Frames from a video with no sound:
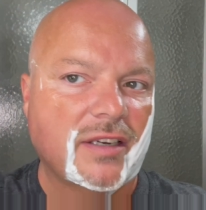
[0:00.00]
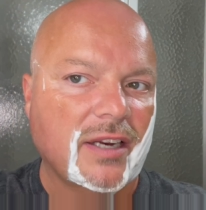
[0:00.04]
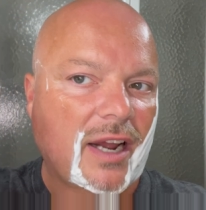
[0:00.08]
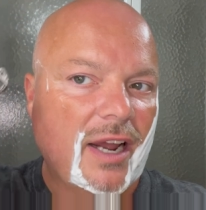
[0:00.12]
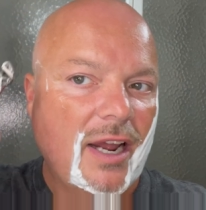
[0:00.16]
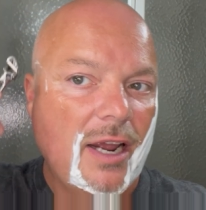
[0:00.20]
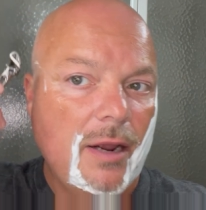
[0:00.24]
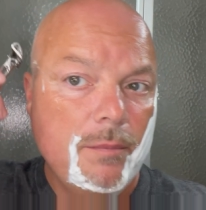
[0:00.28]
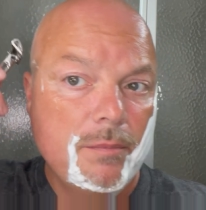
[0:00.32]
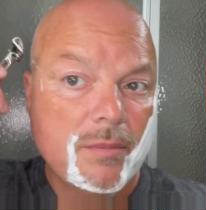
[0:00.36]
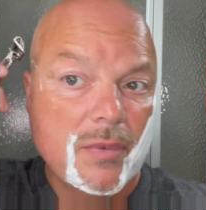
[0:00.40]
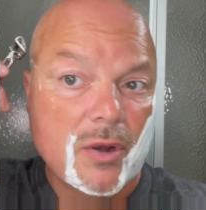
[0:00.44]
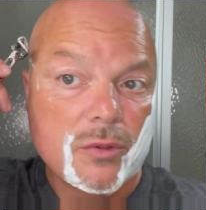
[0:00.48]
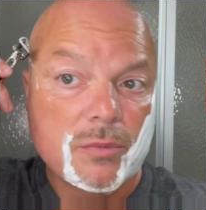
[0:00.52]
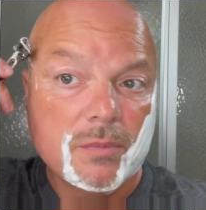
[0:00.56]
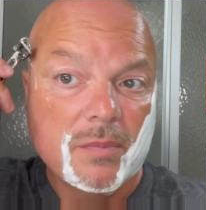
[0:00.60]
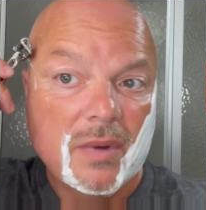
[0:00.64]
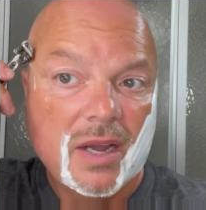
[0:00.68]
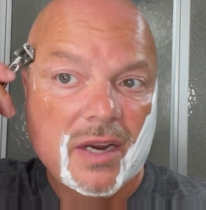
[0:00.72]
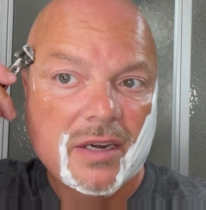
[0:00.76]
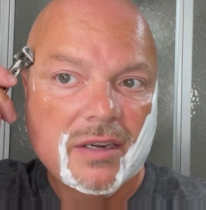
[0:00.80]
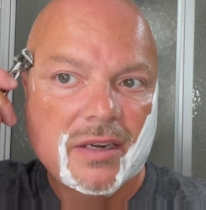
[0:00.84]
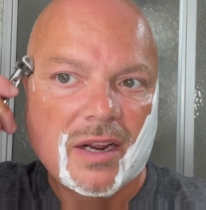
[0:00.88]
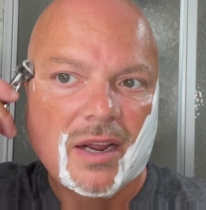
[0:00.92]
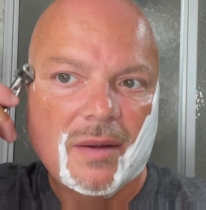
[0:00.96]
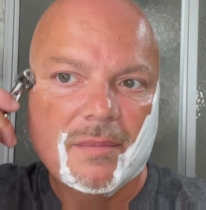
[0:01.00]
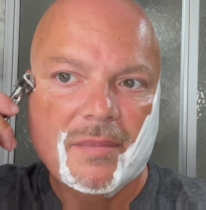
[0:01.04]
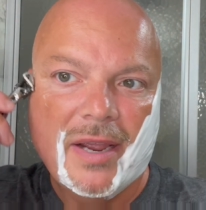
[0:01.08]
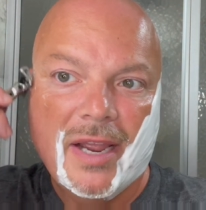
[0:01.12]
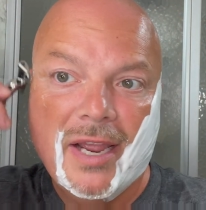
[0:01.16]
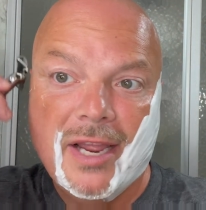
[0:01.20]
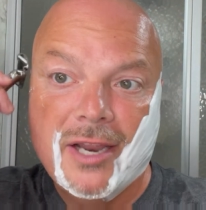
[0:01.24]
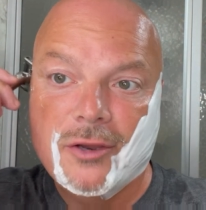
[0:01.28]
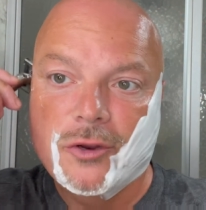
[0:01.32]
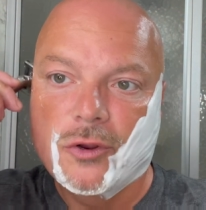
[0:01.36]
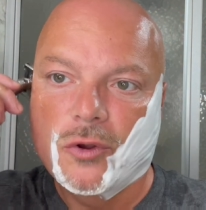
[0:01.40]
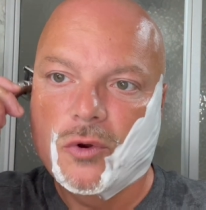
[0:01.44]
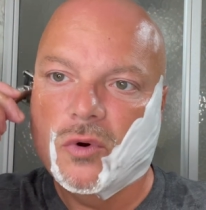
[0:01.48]
time, both my time
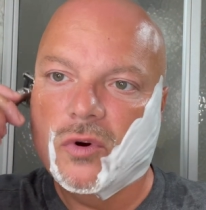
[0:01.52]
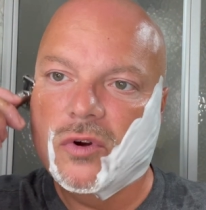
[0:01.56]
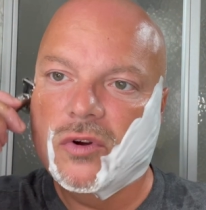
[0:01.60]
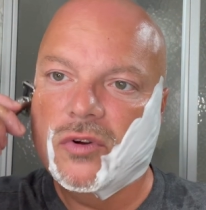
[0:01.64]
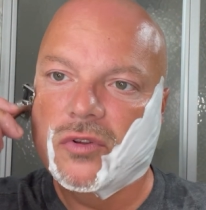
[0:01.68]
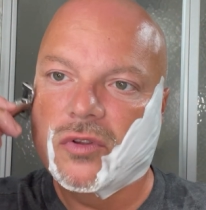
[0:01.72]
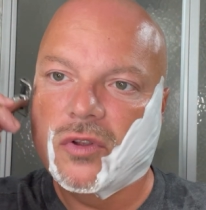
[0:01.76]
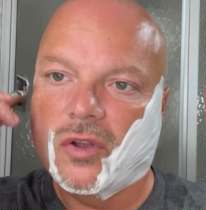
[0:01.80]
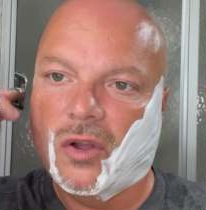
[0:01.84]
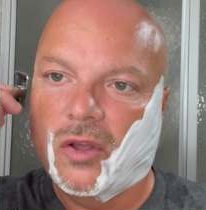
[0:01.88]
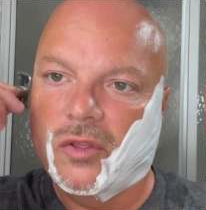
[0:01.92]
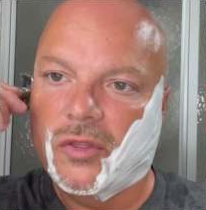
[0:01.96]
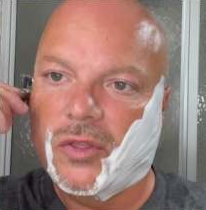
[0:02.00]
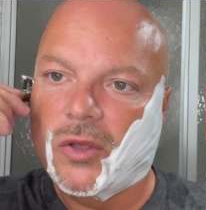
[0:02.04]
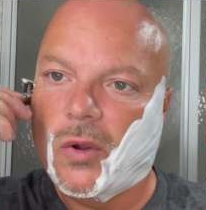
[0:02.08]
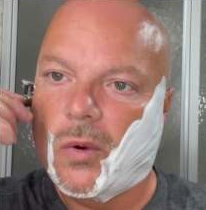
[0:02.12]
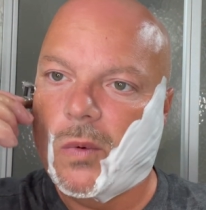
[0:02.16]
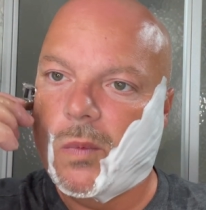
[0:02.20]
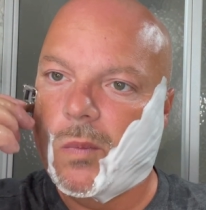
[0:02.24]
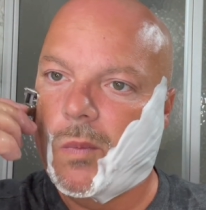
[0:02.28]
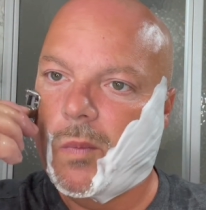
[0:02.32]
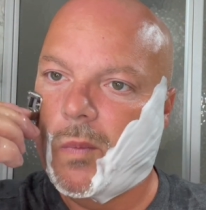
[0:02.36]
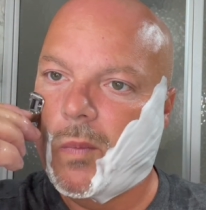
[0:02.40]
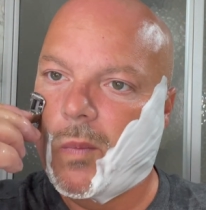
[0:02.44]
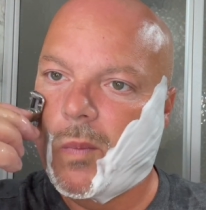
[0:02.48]
and yours. Although,